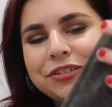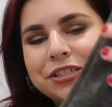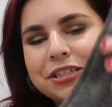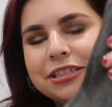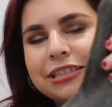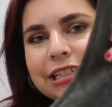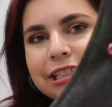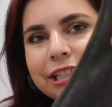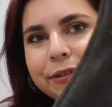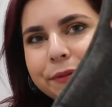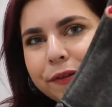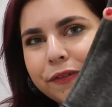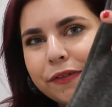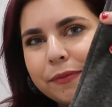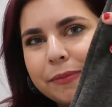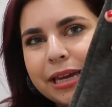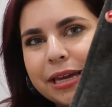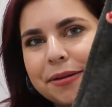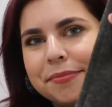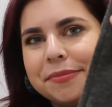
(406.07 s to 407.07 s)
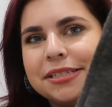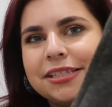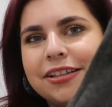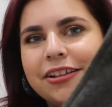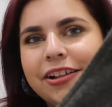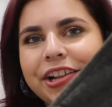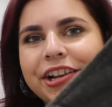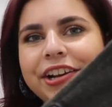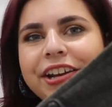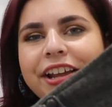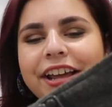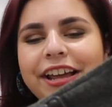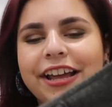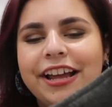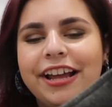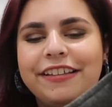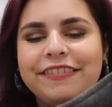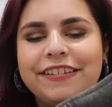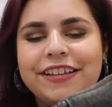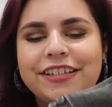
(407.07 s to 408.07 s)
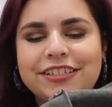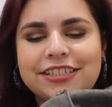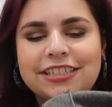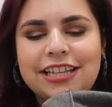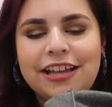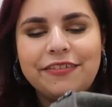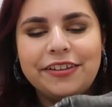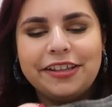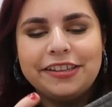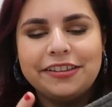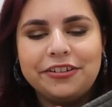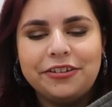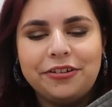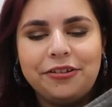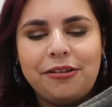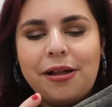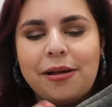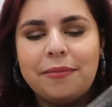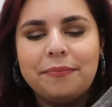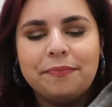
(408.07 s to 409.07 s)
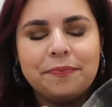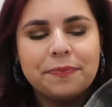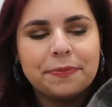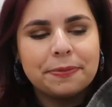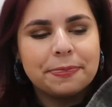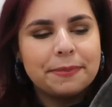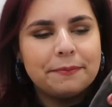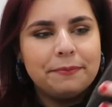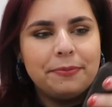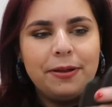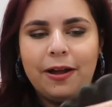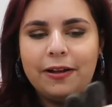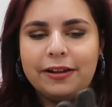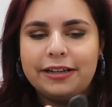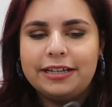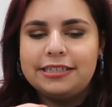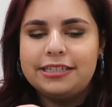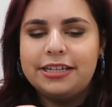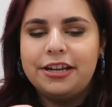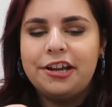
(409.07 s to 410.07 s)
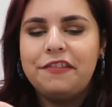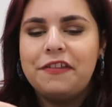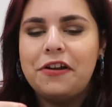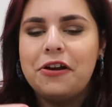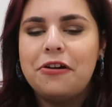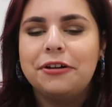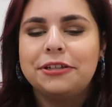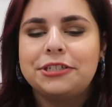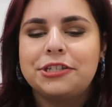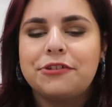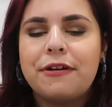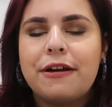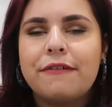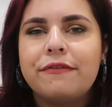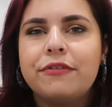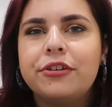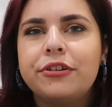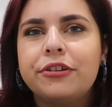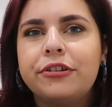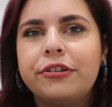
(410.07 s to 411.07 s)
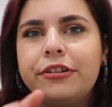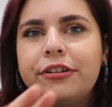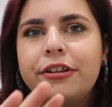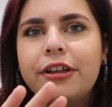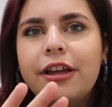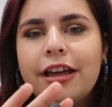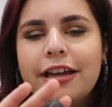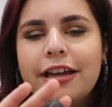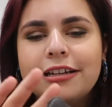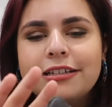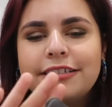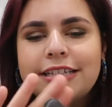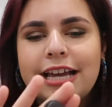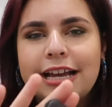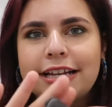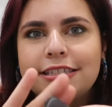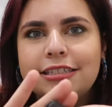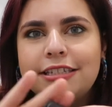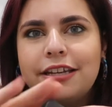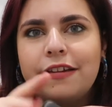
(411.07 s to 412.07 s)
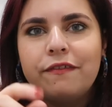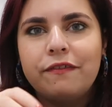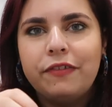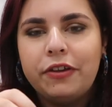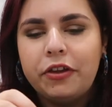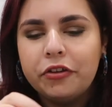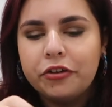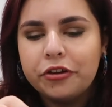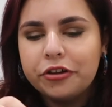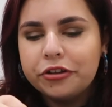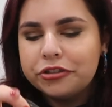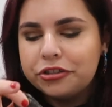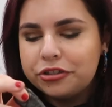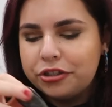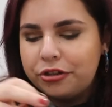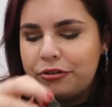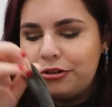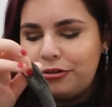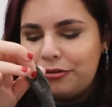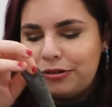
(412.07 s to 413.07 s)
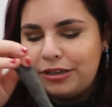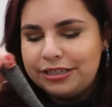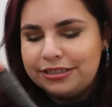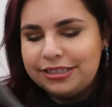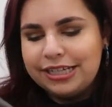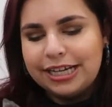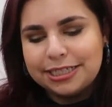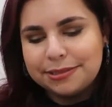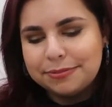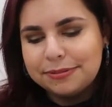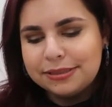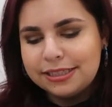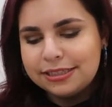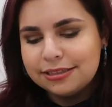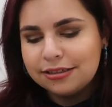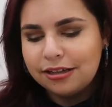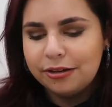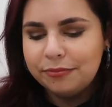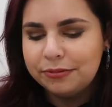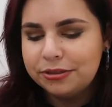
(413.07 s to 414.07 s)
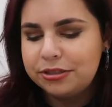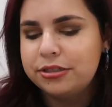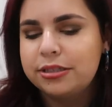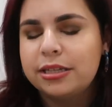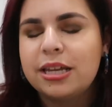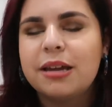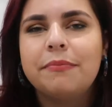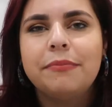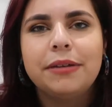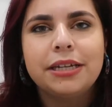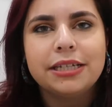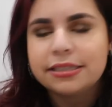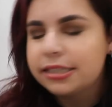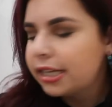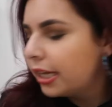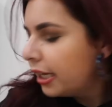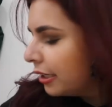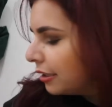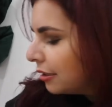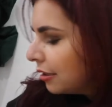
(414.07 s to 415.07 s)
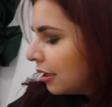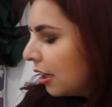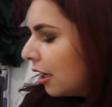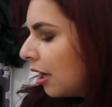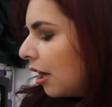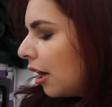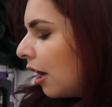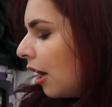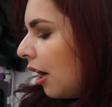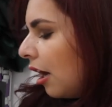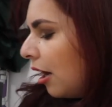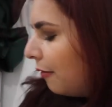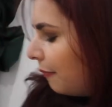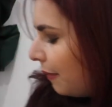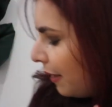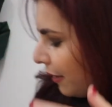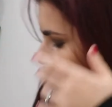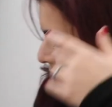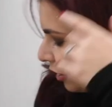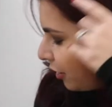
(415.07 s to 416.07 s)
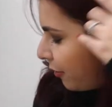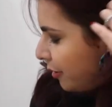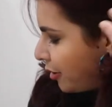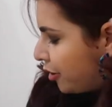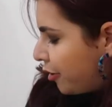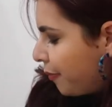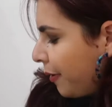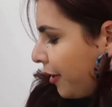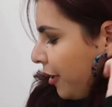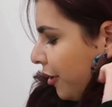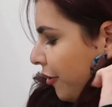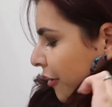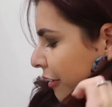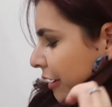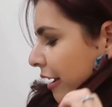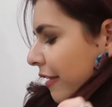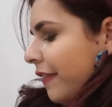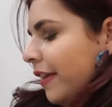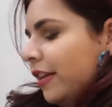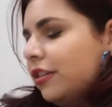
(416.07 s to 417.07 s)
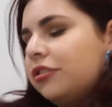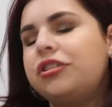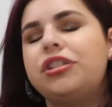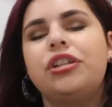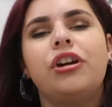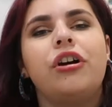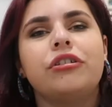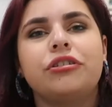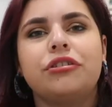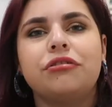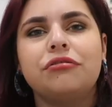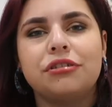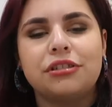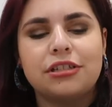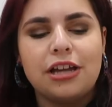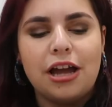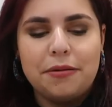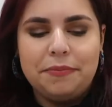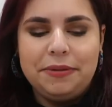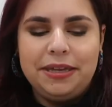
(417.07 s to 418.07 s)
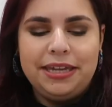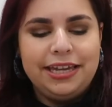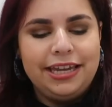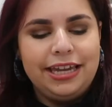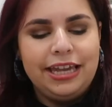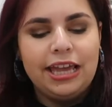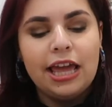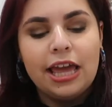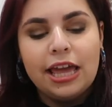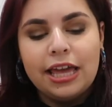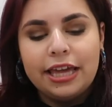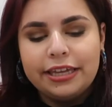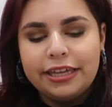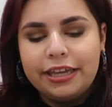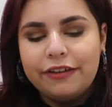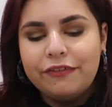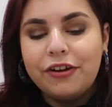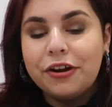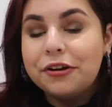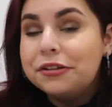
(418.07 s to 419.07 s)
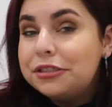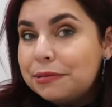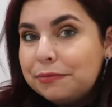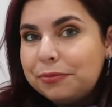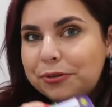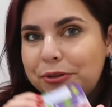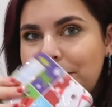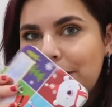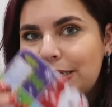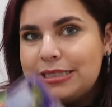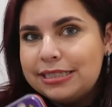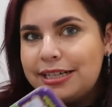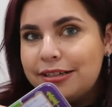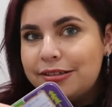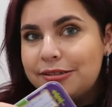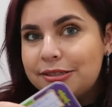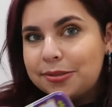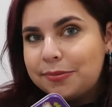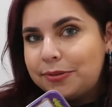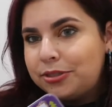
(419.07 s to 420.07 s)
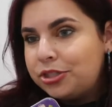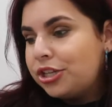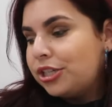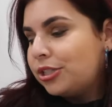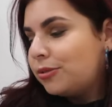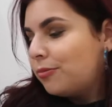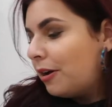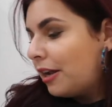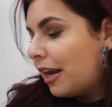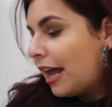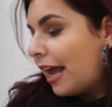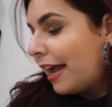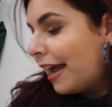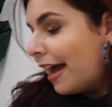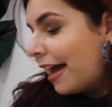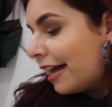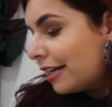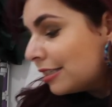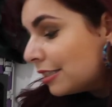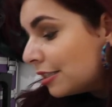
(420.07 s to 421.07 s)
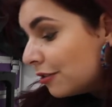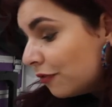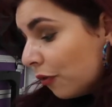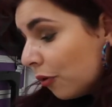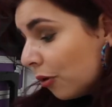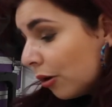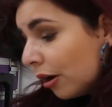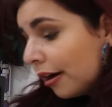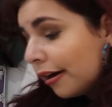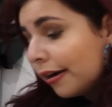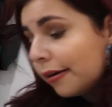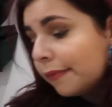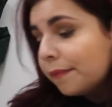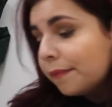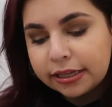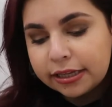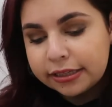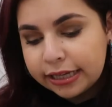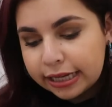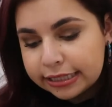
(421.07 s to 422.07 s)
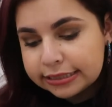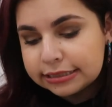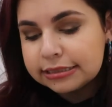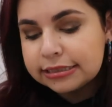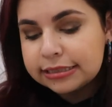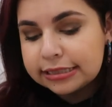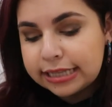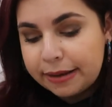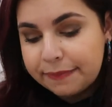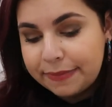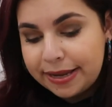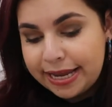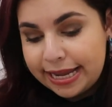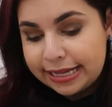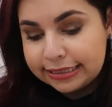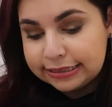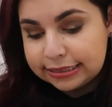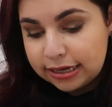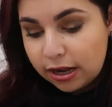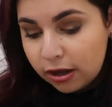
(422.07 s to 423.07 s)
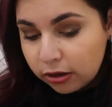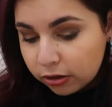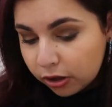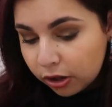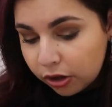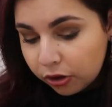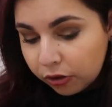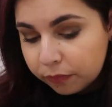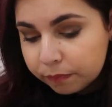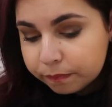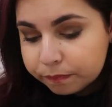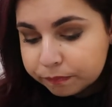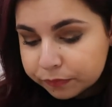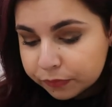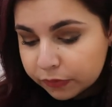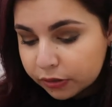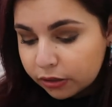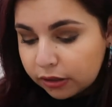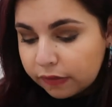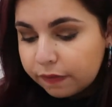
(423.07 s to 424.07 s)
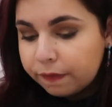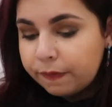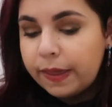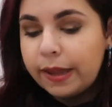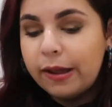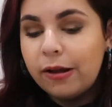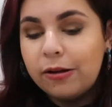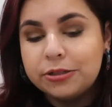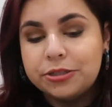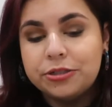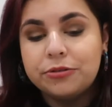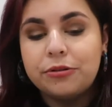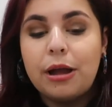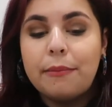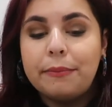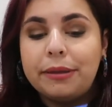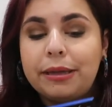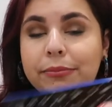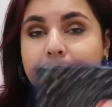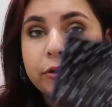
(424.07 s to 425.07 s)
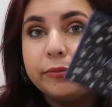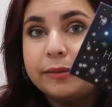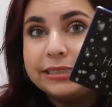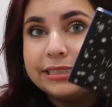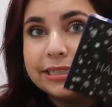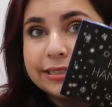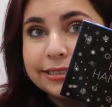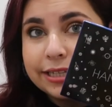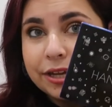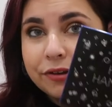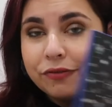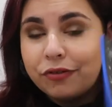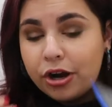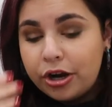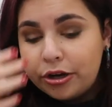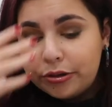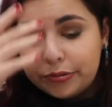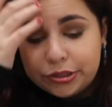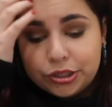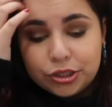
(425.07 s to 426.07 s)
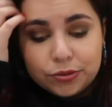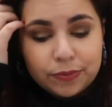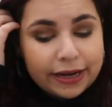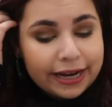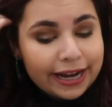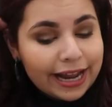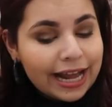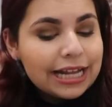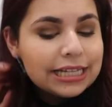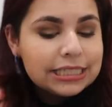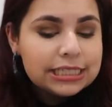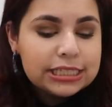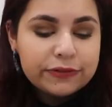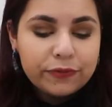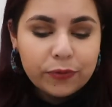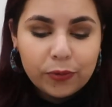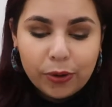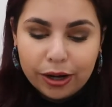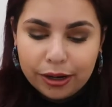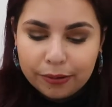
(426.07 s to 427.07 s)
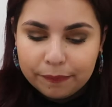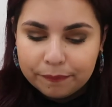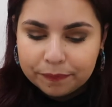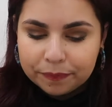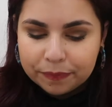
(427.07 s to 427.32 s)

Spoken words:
She said they were from Amazon and they just have like little pockets here, and they also have the little texting fingers so you can text with these on, which is amazing. I thought they were super cute, and then she also just got me a gift card to Bloomingdale's, which is what I asked for. Cousins and my aunts and uncle, they also got me a Bloomingdale's gift card, which is what I asked for.